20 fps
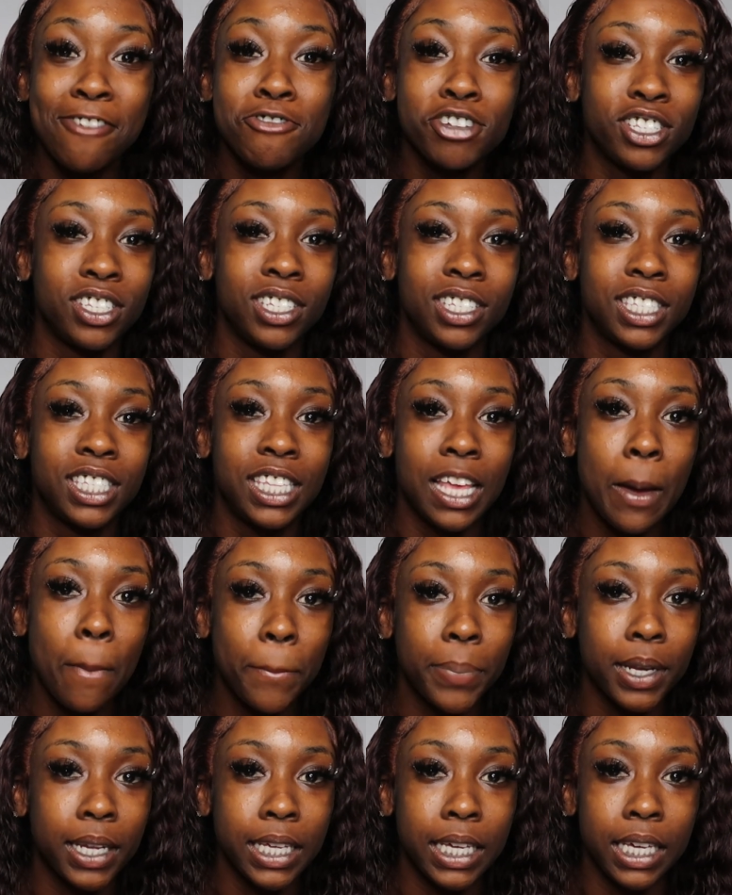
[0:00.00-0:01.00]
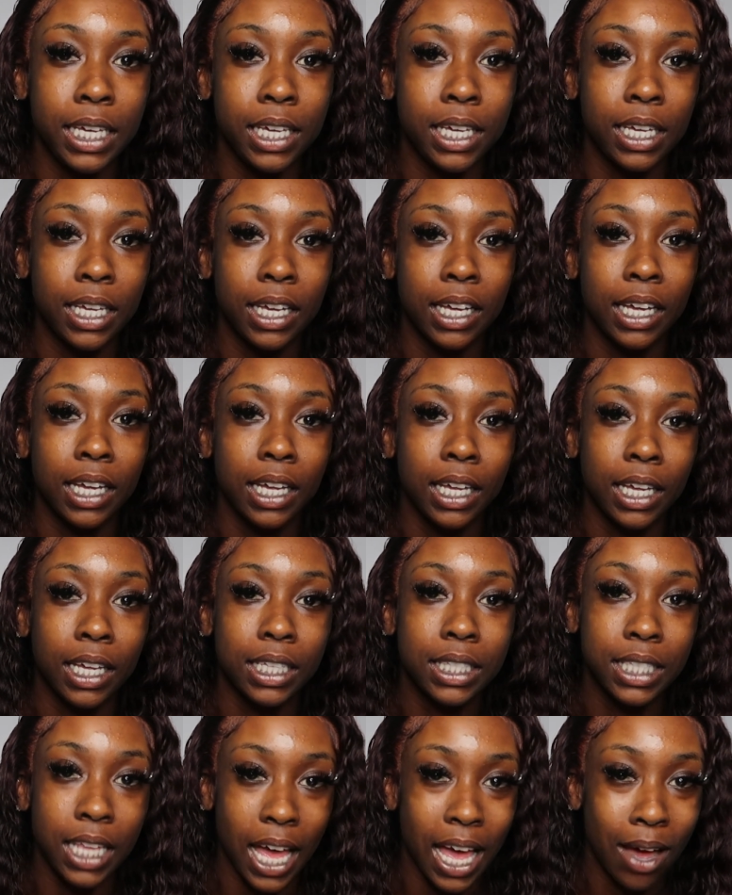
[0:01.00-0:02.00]
it was simply
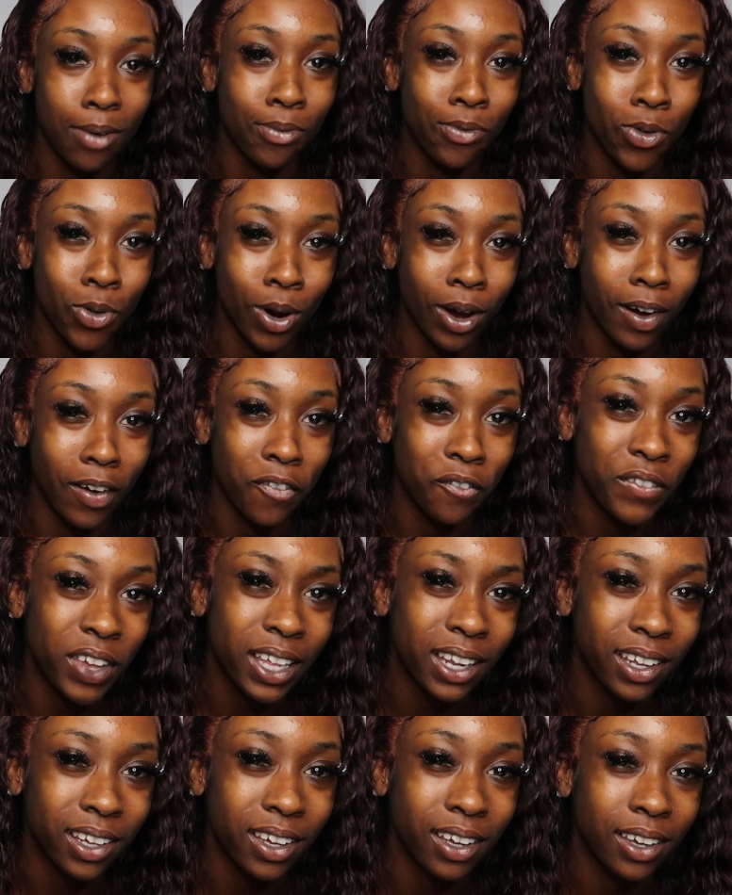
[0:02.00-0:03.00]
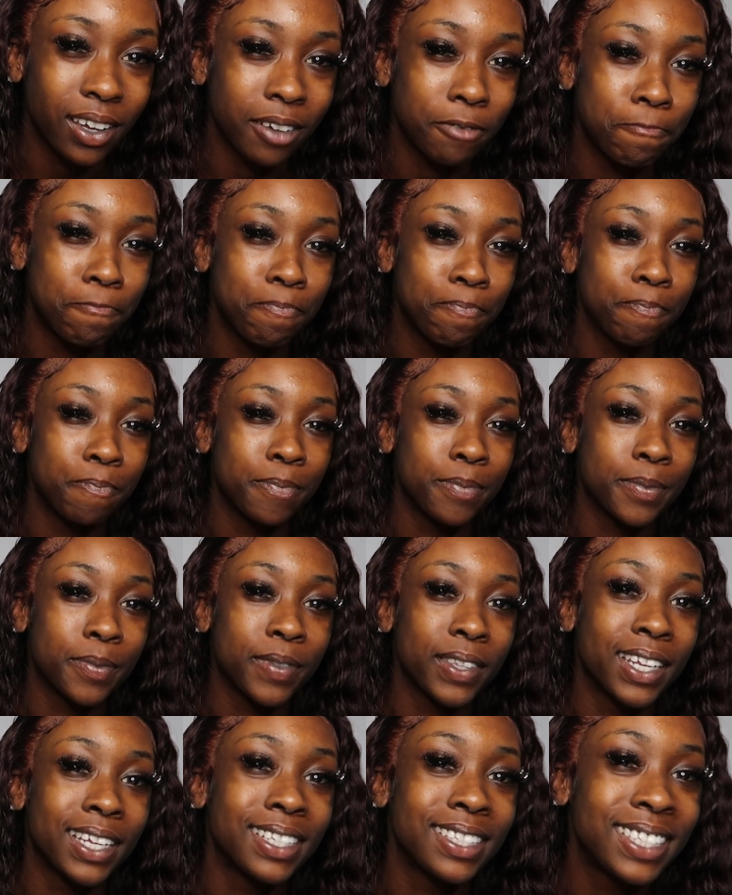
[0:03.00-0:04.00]
time for a fill-in
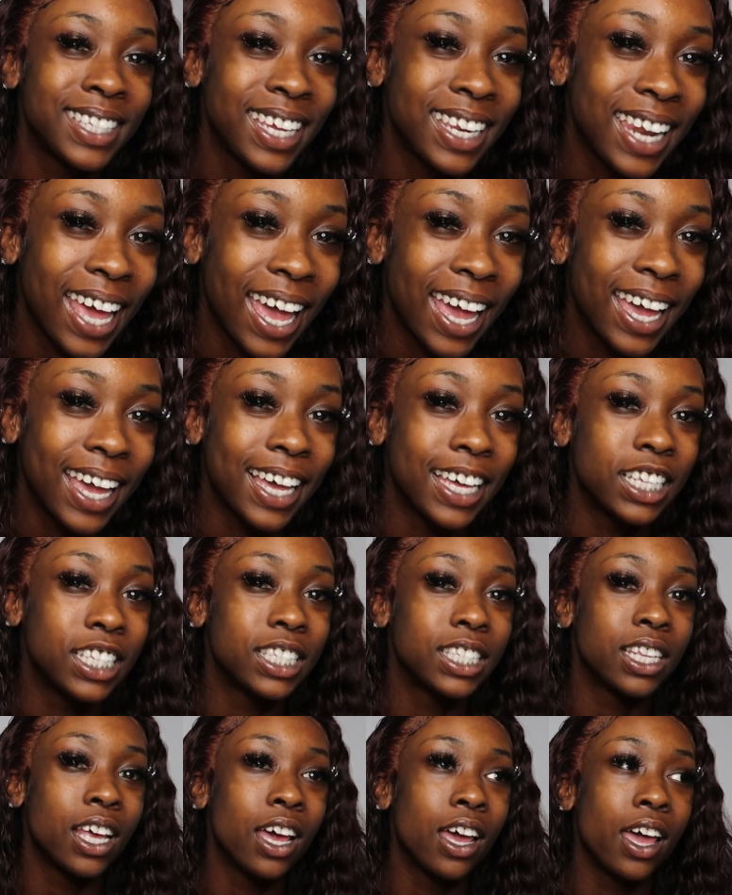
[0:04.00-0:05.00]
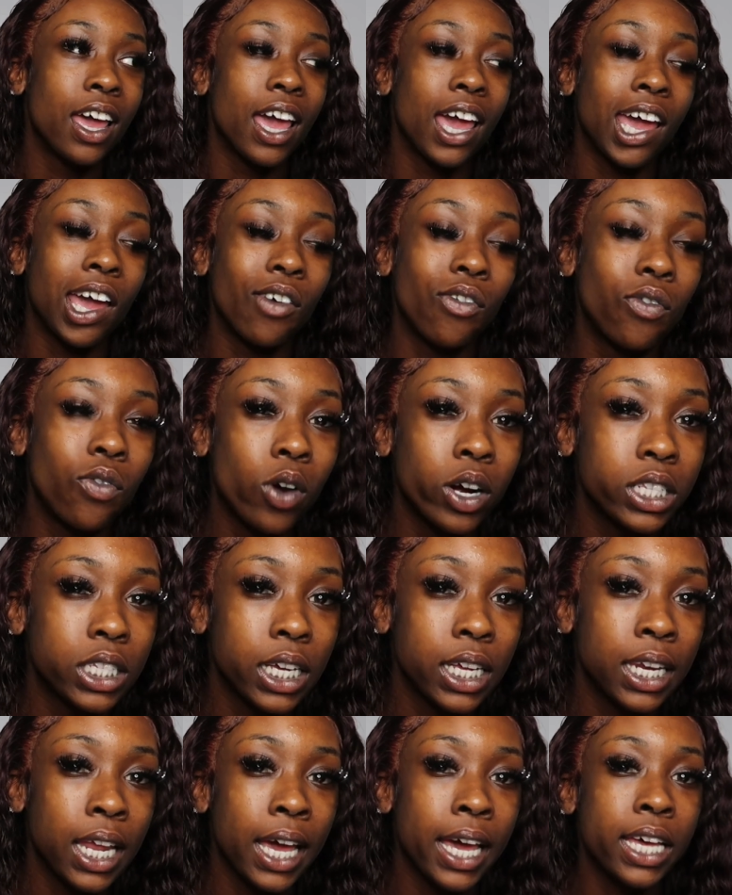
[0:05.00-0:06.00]
10 days at
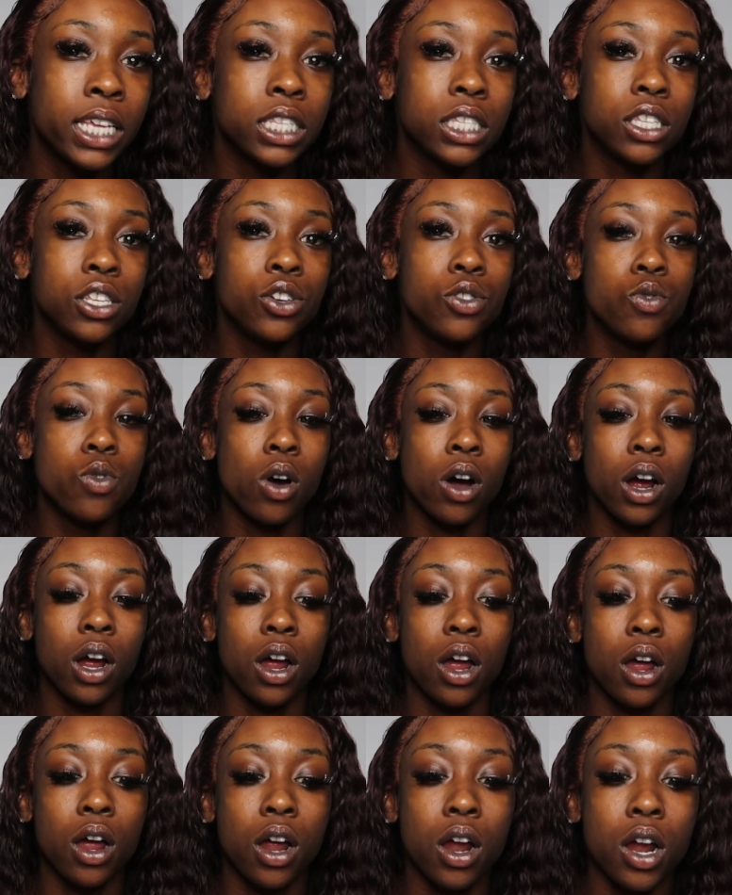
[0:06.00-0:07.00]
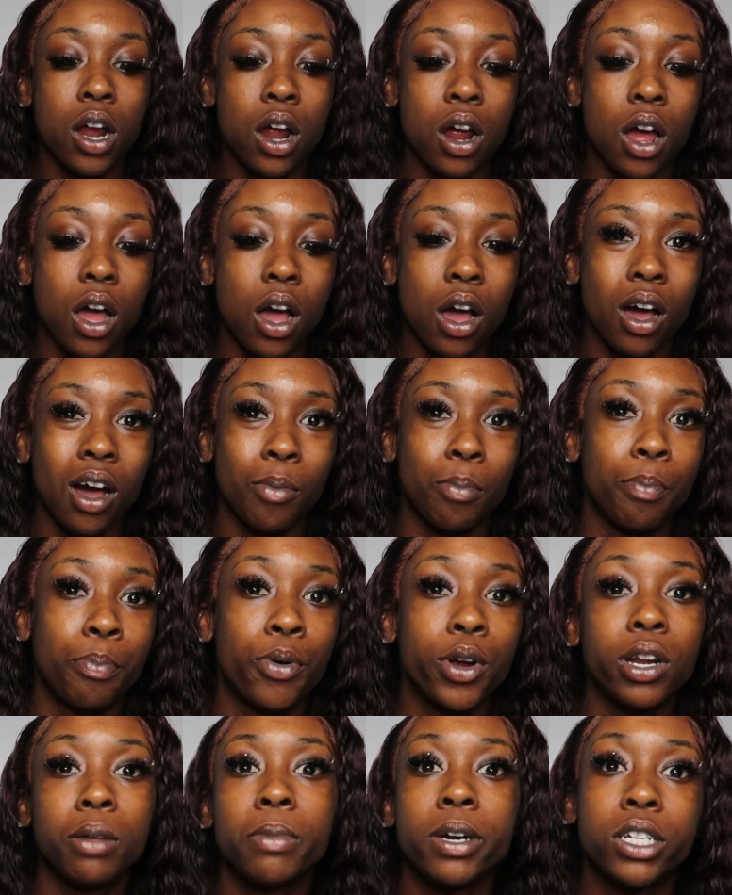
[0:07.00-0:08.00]
14 days you are
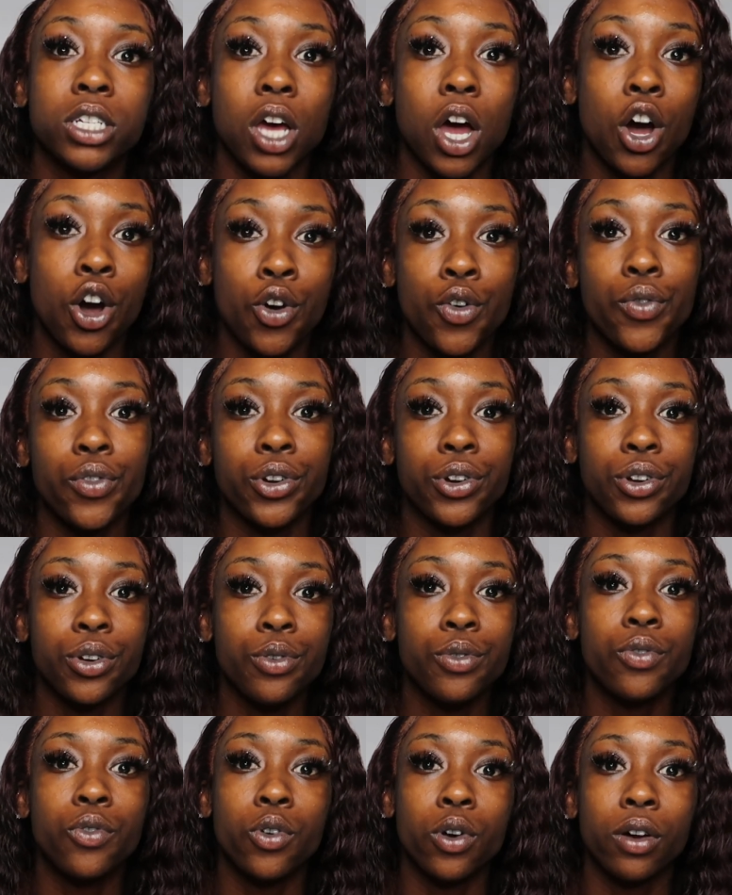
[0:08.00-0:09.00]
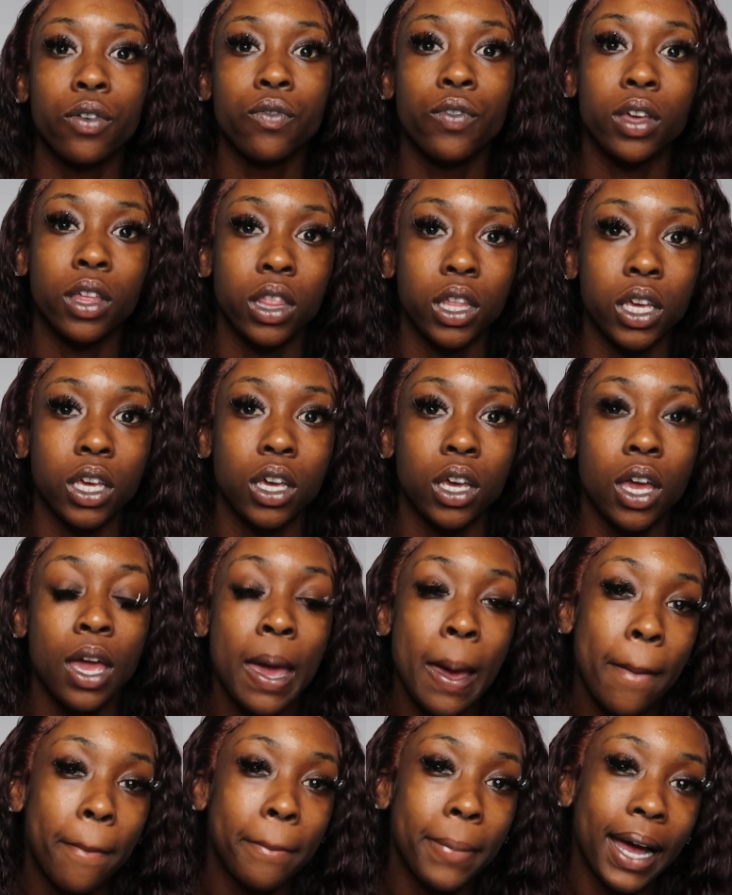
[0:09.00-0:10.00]
pretty much overdue for a filling,
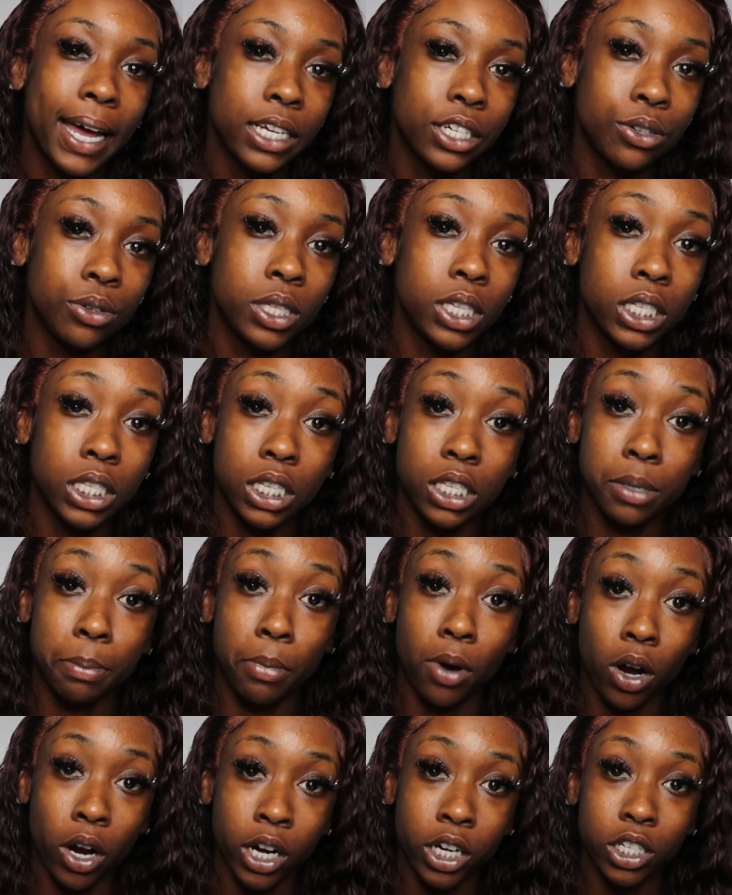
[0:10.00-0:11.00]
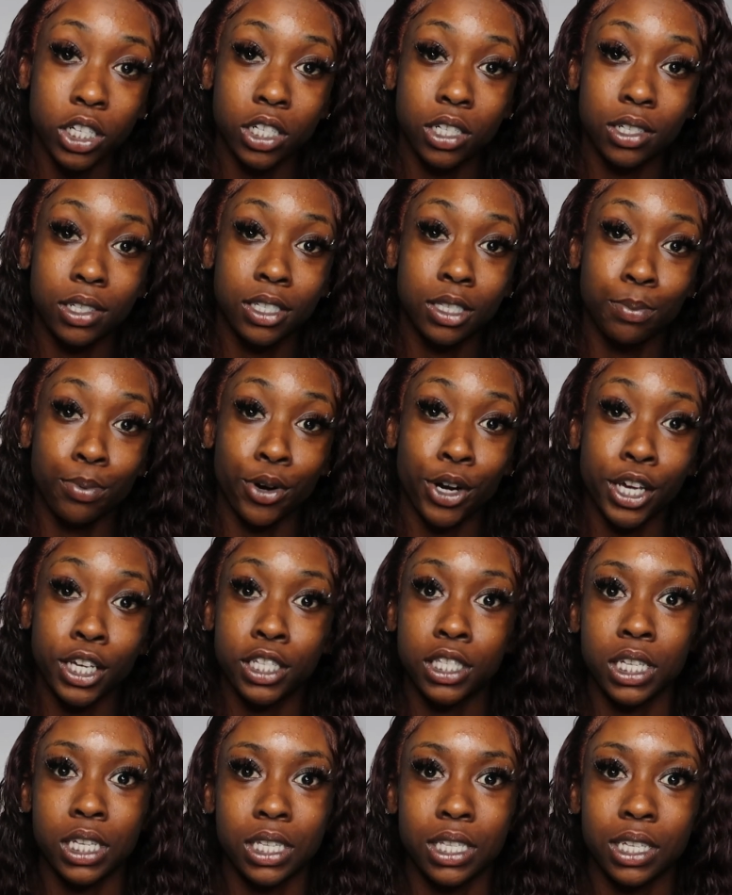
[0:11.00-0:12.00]
mind you this is march
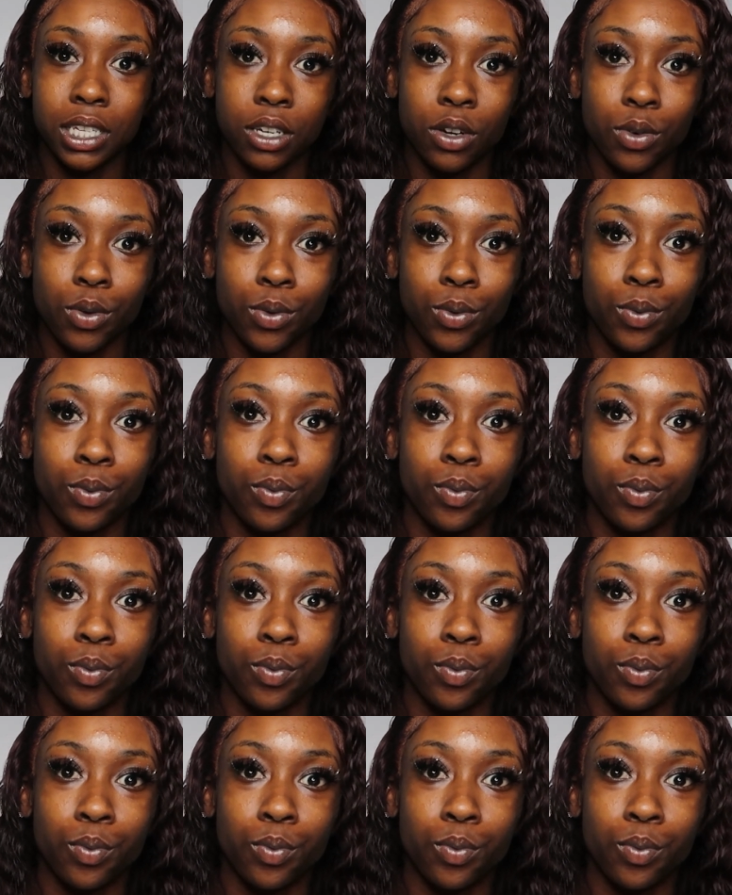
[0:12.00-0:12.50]
spring season